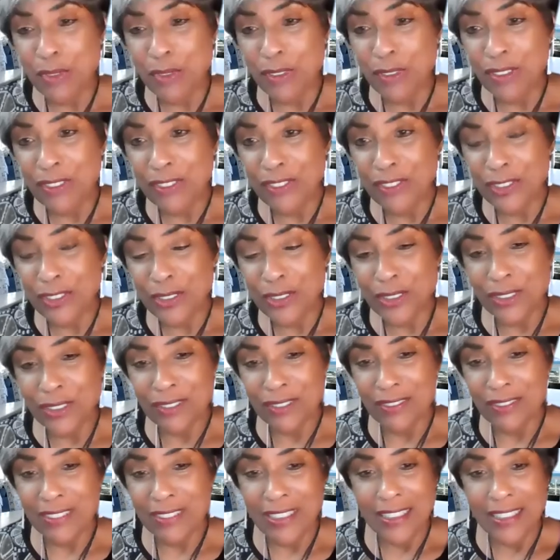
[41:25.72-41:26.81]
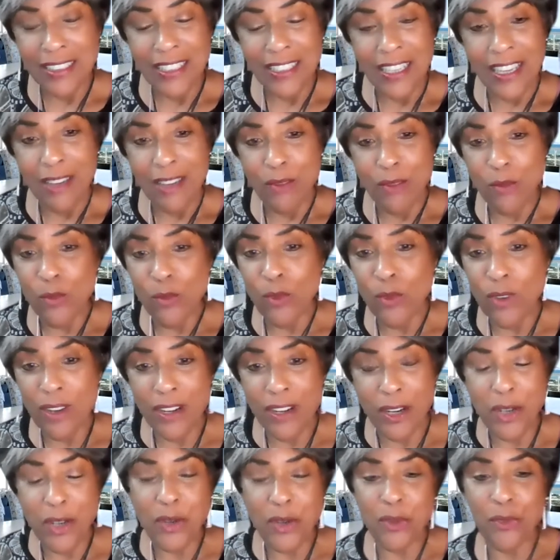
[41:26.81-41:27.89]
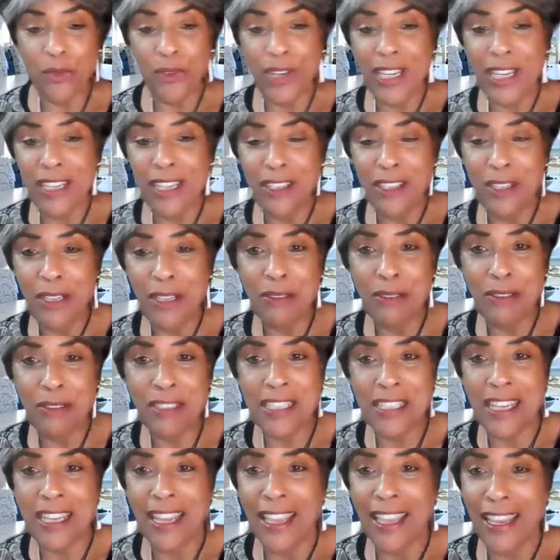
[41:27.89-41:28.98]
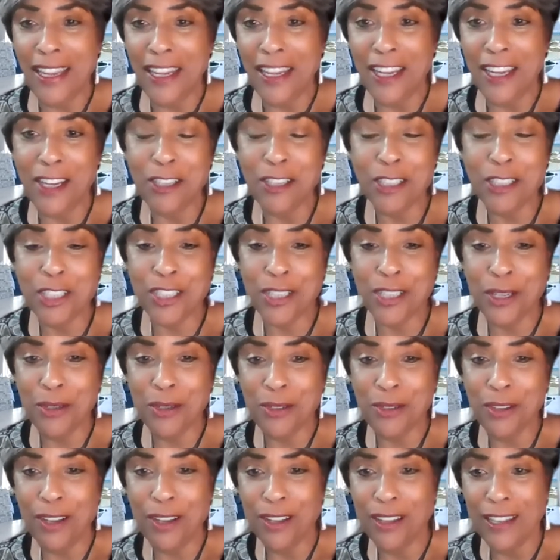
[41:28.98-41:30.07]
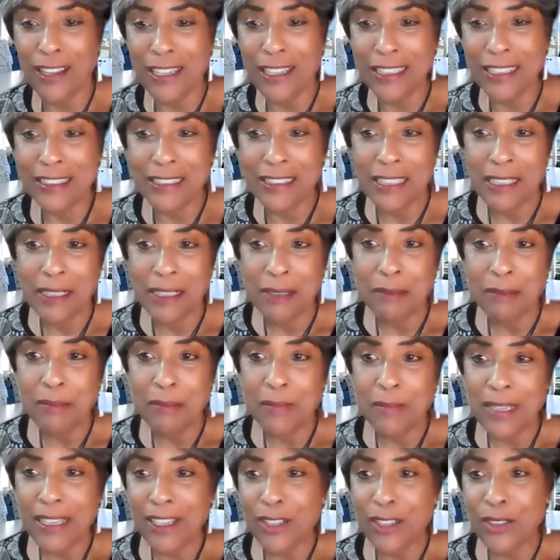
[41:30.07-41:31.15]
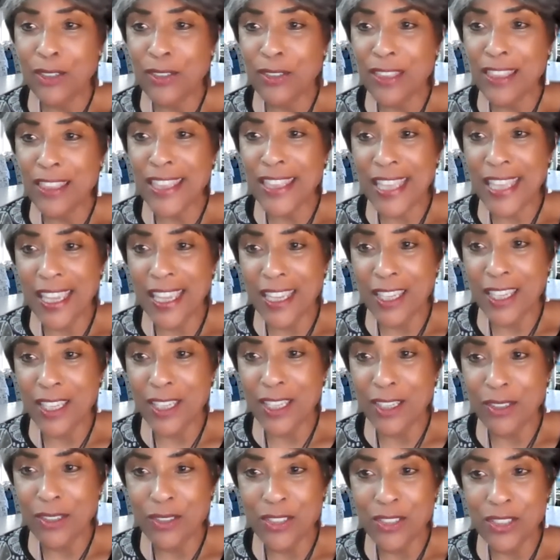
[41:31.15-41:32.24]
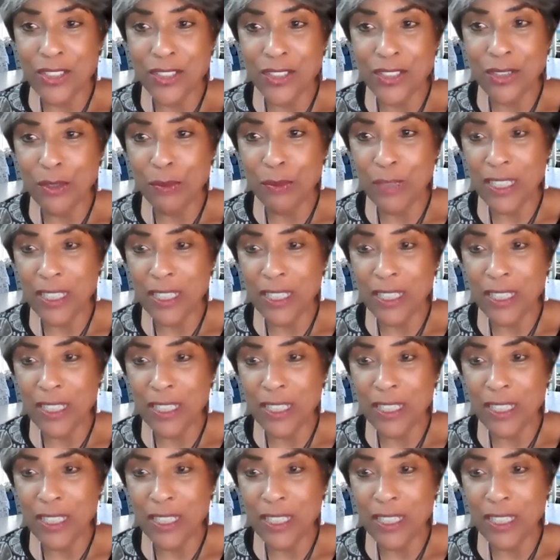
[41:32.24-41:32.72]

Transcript: beautiful. And what a great note to end our show on. Michael, thank you so